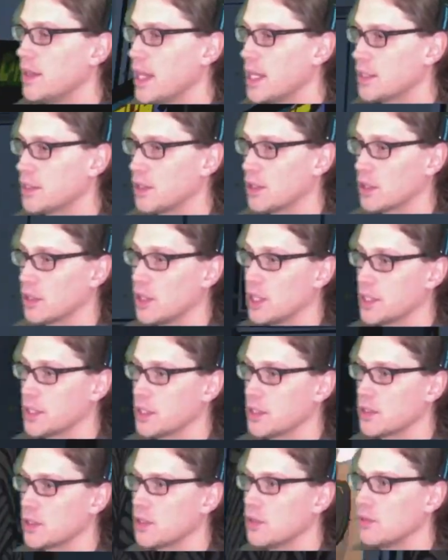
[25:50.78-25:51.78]
and that's going to
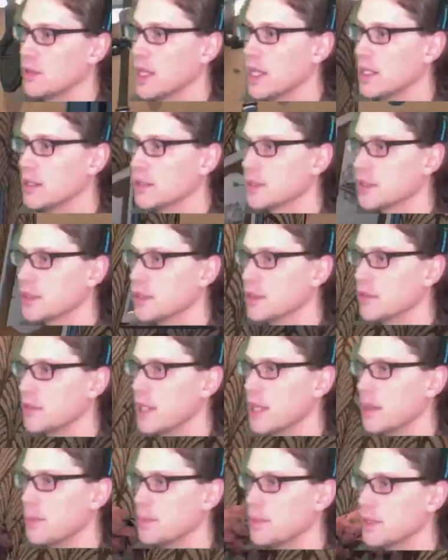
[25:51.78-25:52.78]
cost us $2 to do
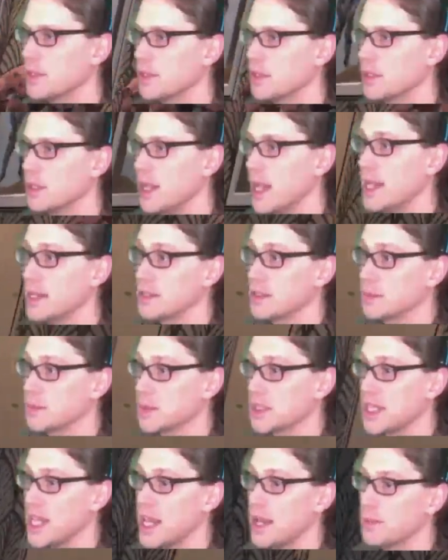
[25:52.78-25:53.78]
that, and some
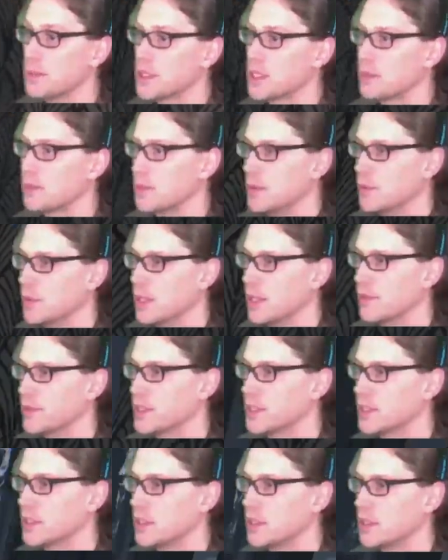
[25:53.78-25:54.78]
steps, but whatever.